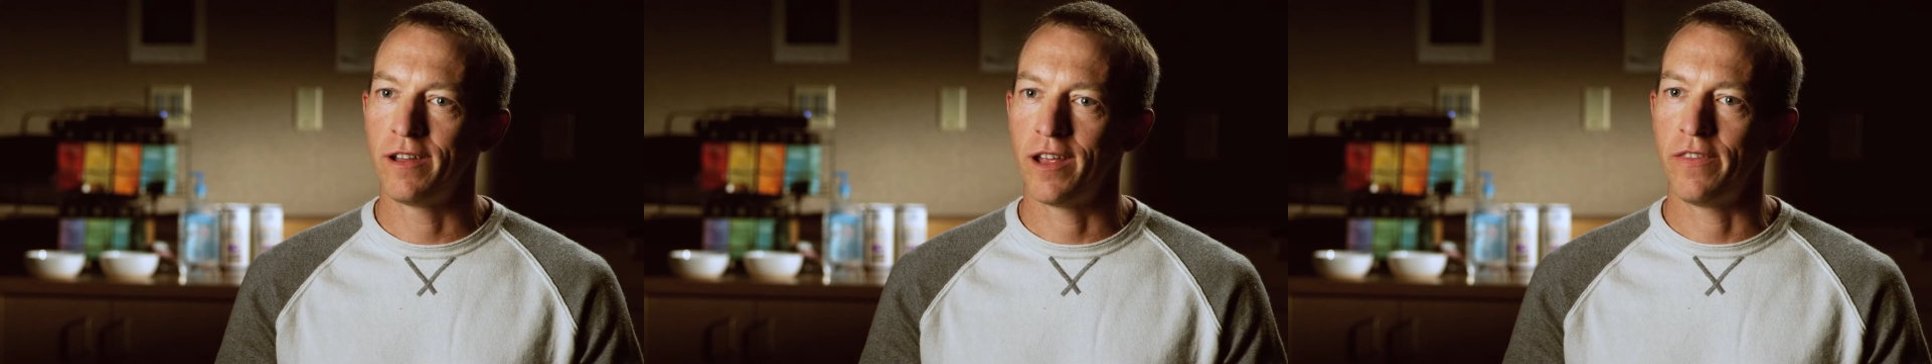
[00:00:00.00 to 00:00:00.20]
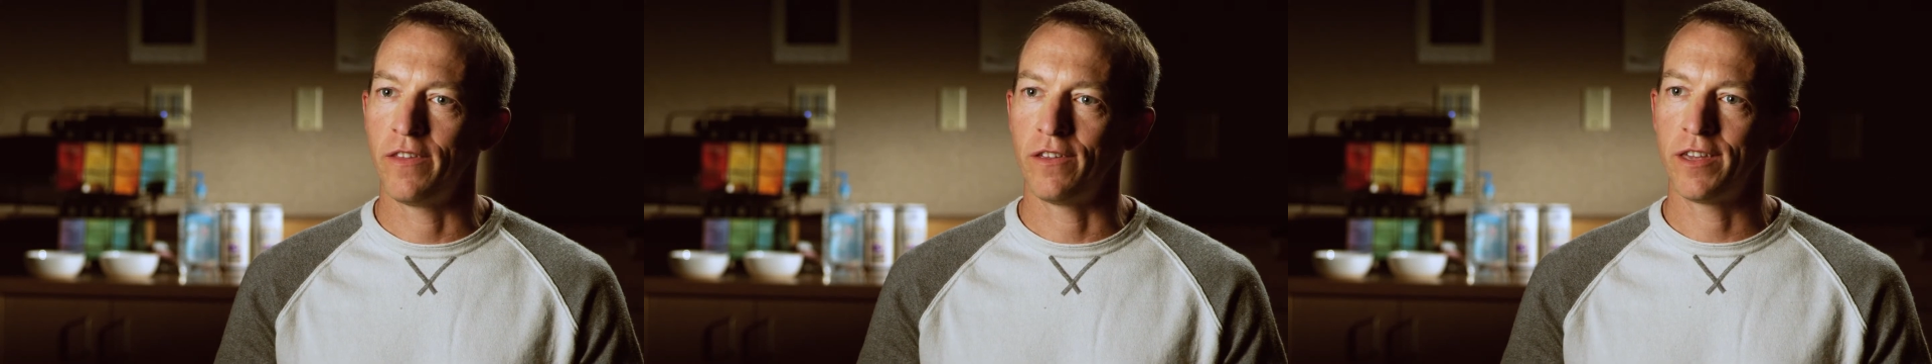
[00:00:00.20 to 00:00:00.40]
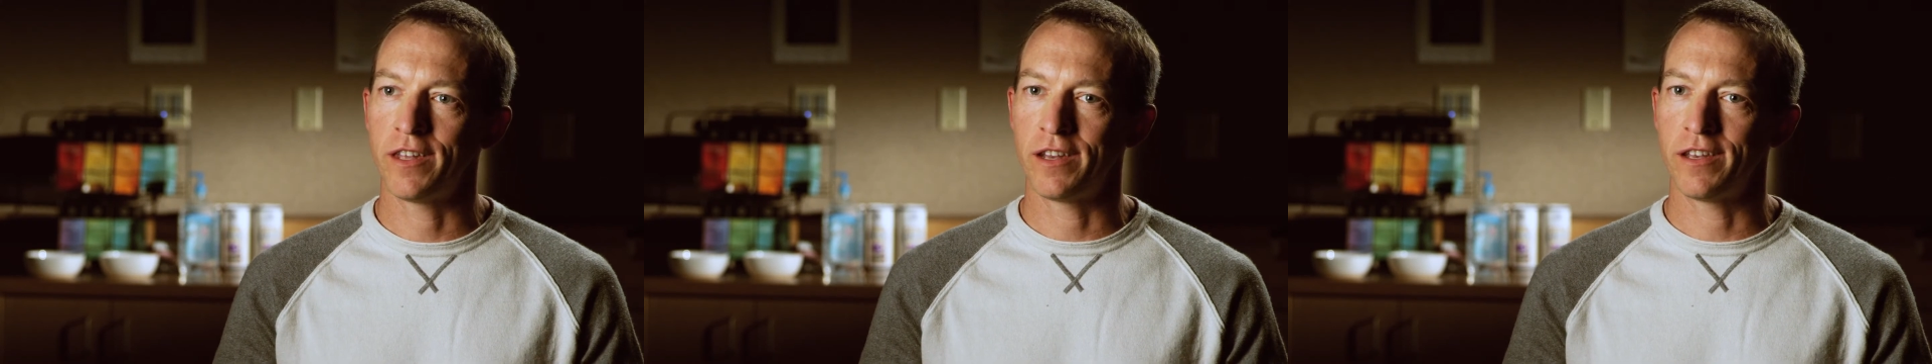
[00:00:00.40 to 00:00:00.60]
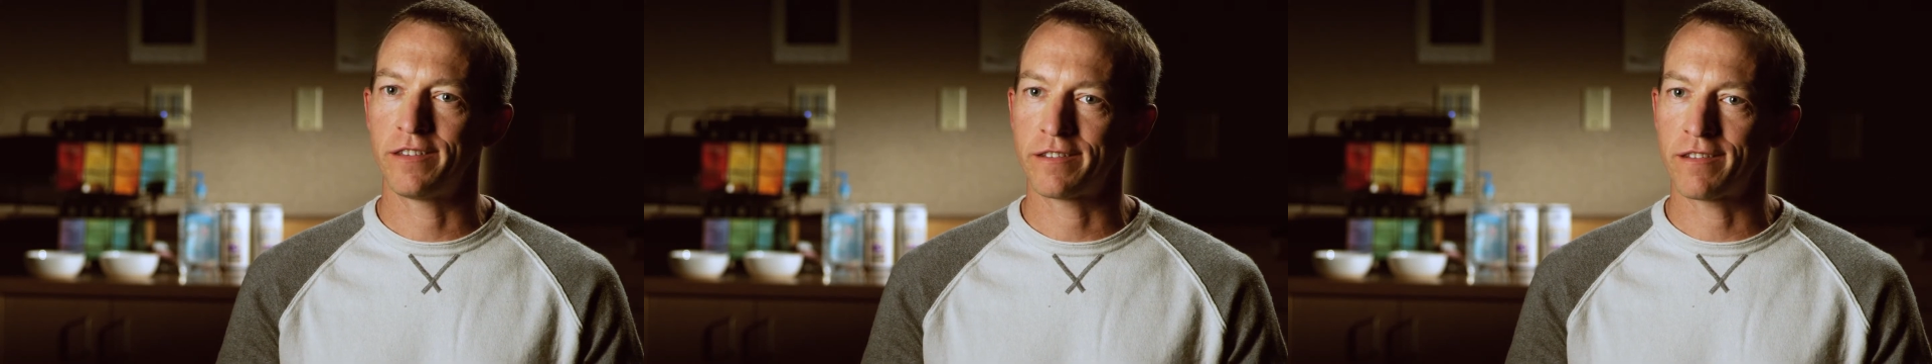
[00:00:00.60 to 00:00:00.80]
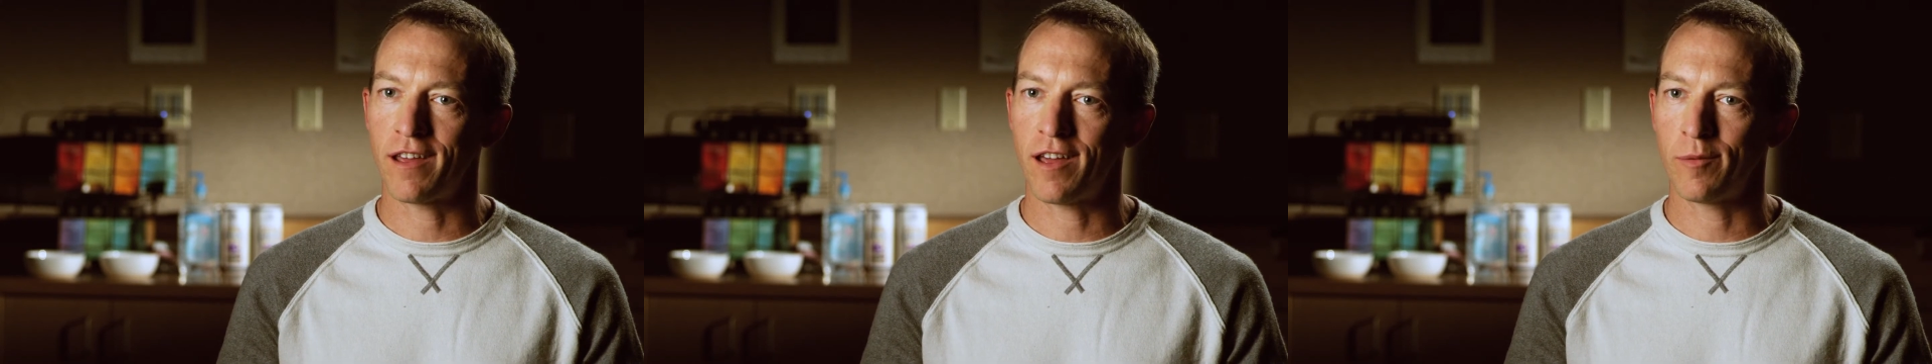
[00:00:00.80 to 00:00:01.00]
and they'll hit a
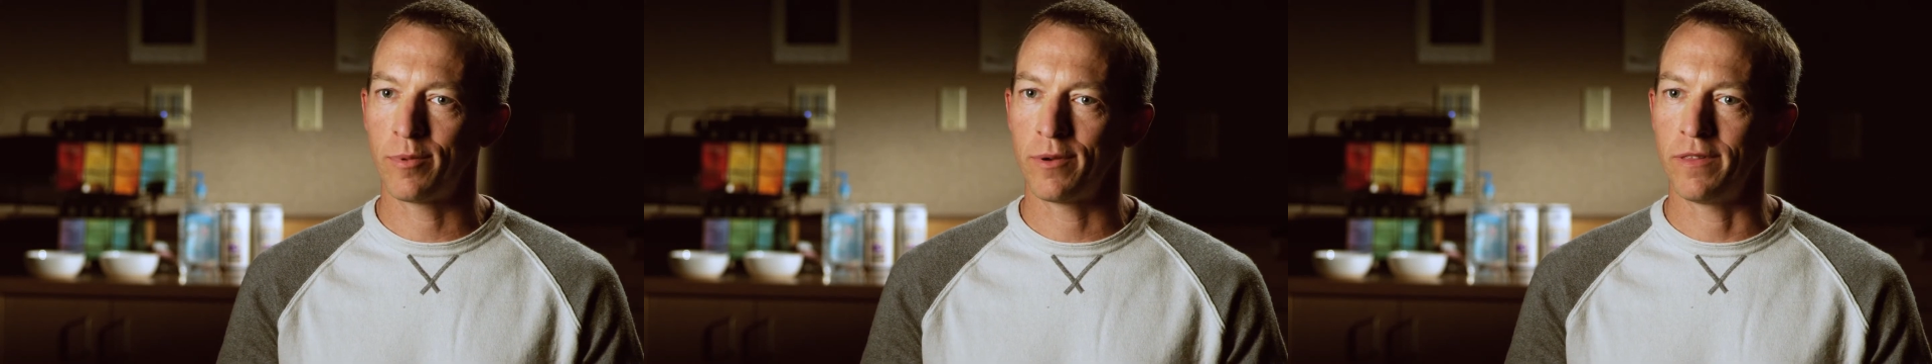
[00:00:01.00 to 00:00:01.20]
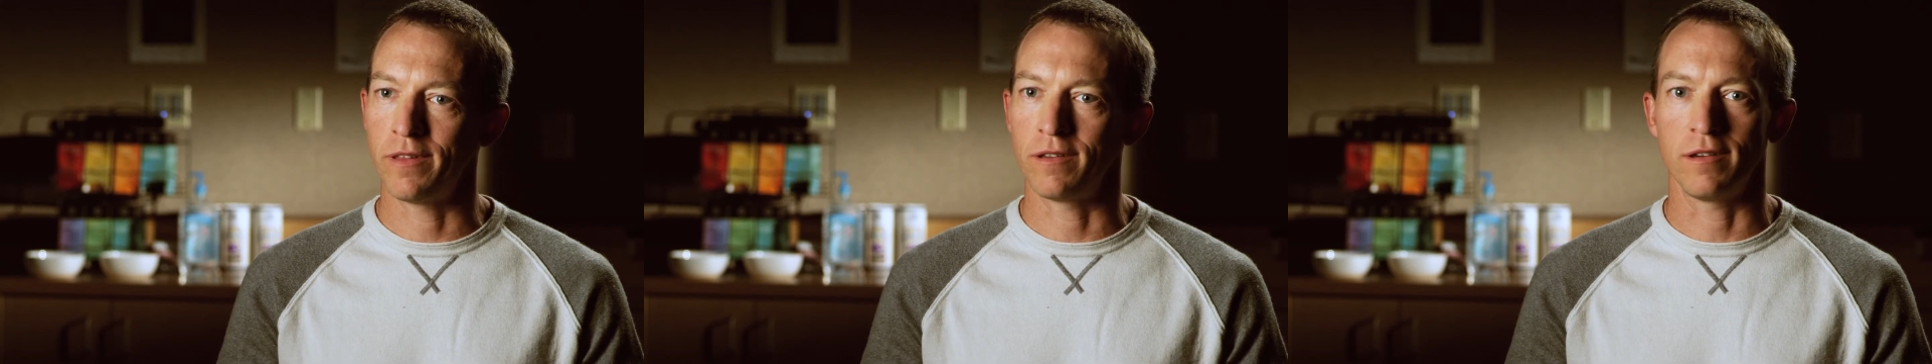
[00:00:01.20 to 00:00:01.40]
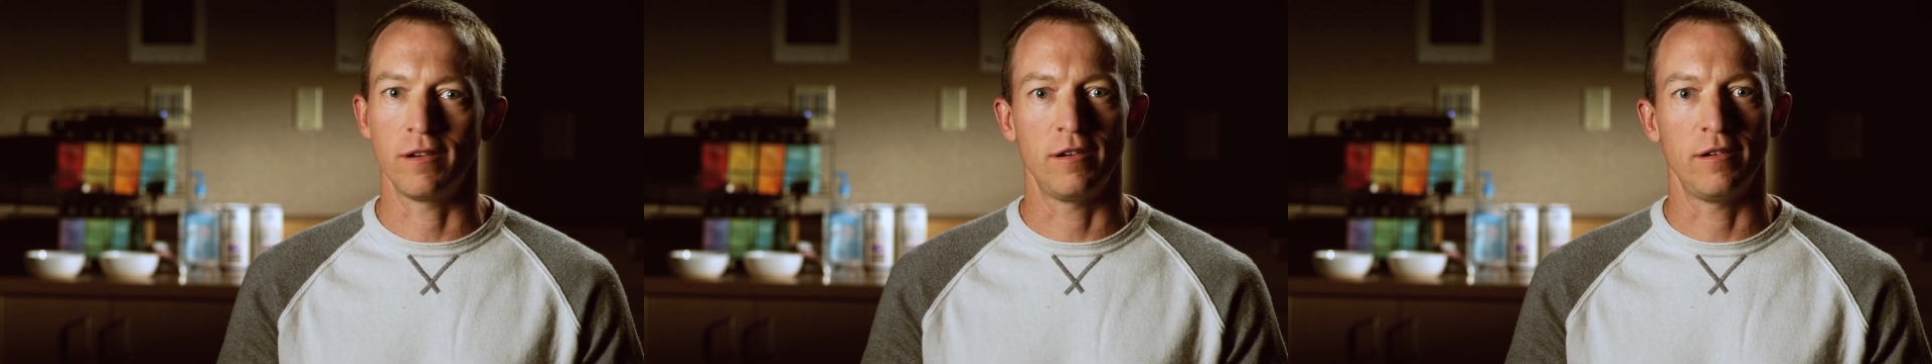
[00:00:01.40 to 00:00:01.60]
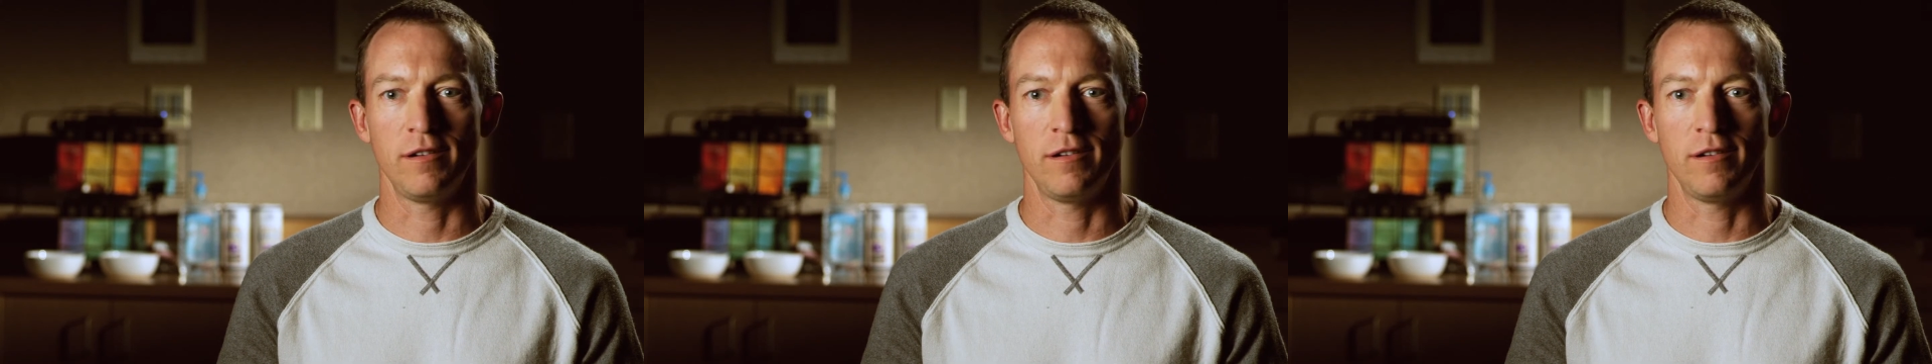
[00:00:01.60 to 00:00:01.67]
stop and they'll go,